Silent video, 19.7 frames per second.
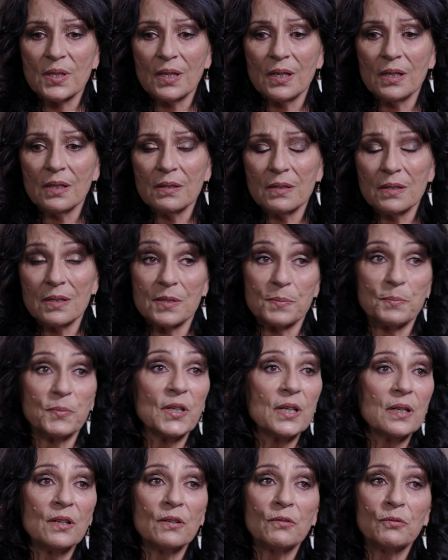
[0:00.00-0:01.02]
there. There's
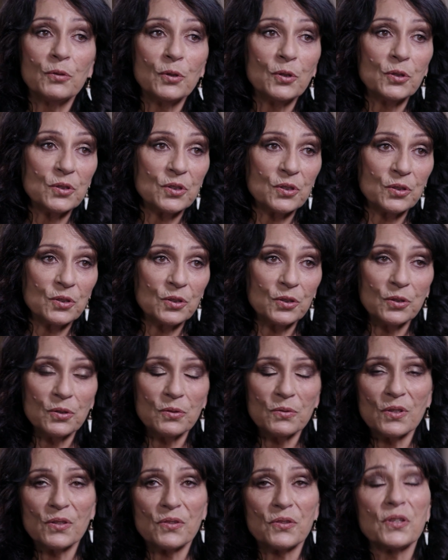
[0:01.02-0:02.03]
plenty of work to do.
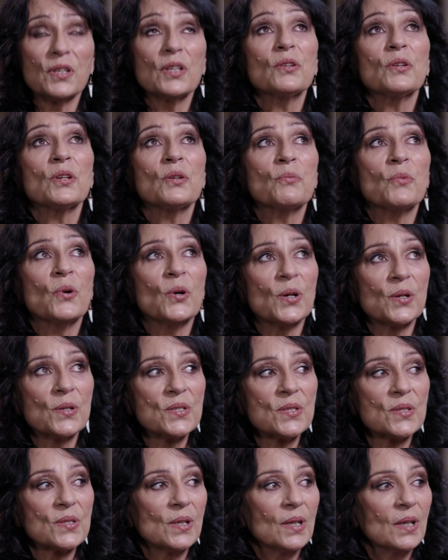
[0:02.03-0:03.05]
The theory
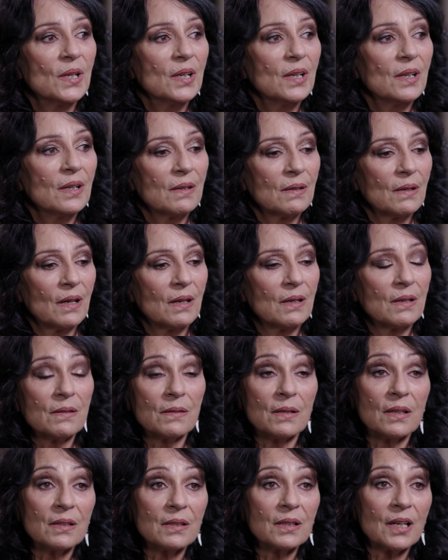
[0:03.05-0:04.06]
was
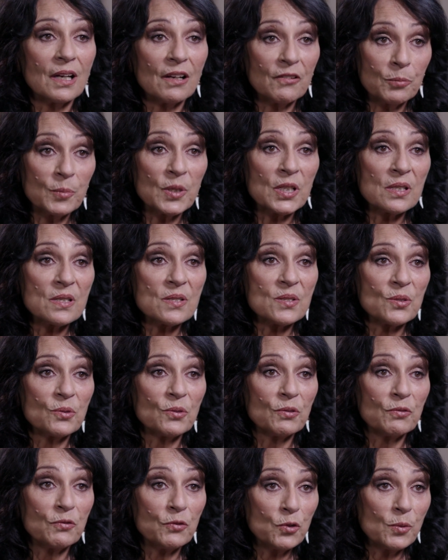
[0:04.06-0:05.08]
that the government, as a
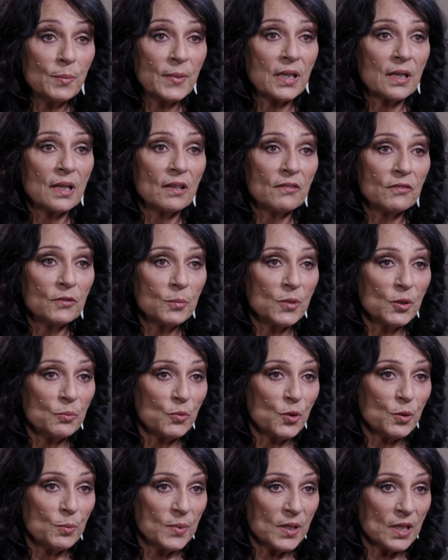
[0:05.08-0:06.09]
reforming government,
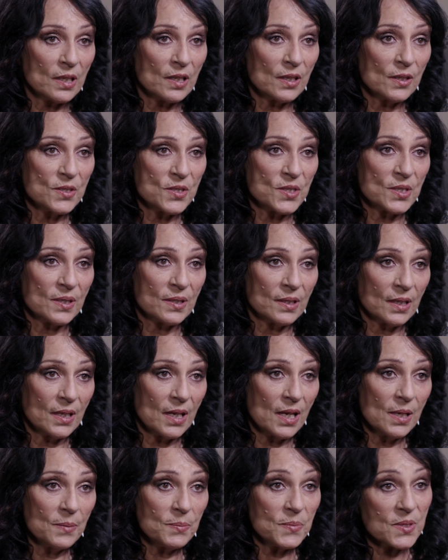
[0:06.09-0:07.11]
will be closing the
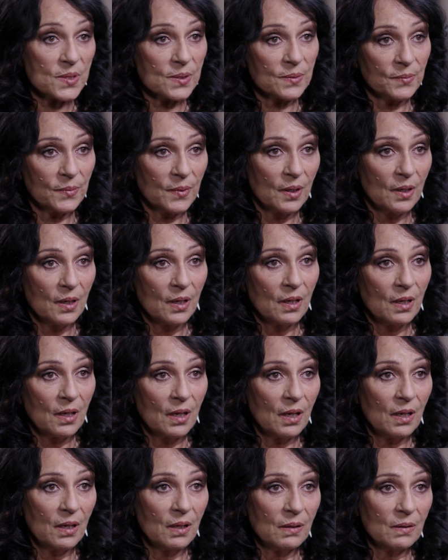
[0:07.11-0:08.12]
gaps.
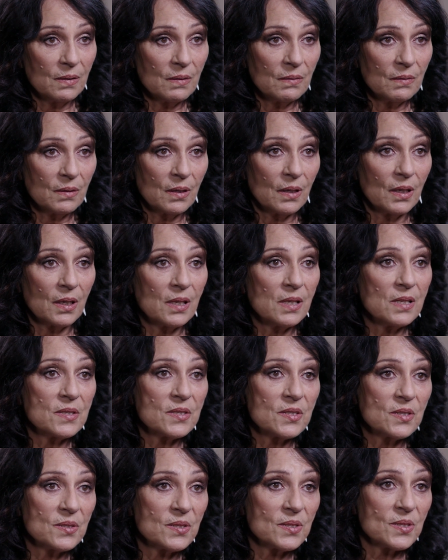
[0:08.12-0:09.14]
And I
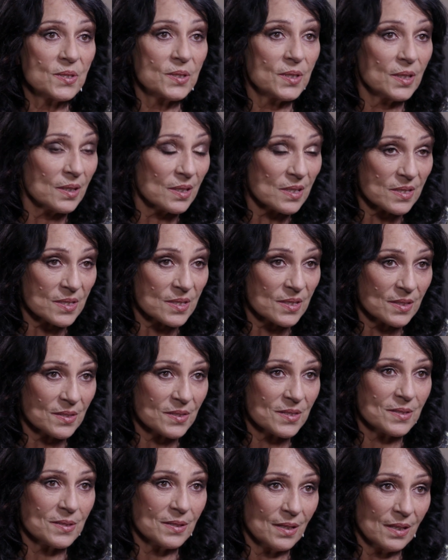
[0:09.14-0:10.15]
guess the
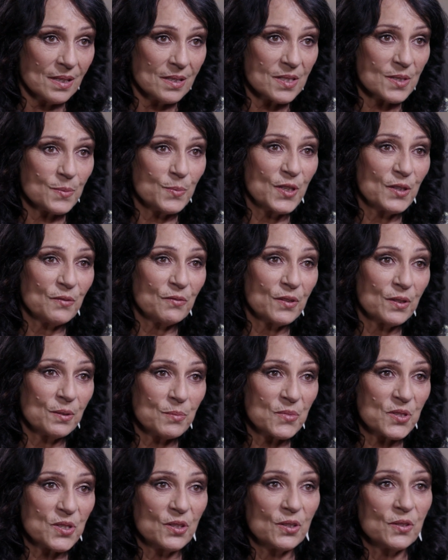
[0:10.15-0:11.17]
statistics today speak for
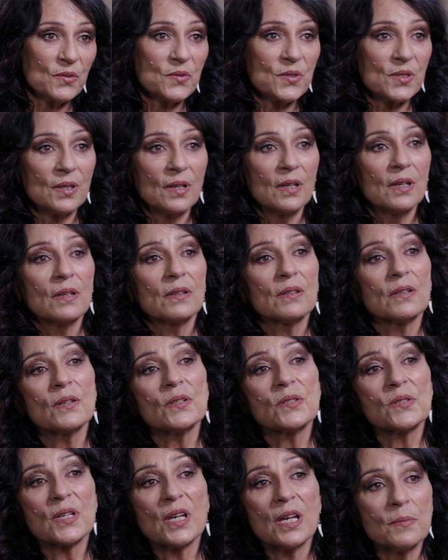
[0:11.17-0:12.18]
themselves.
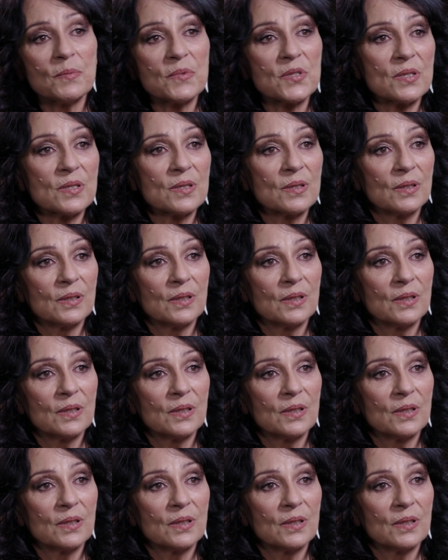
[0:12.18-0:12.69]
Those gaps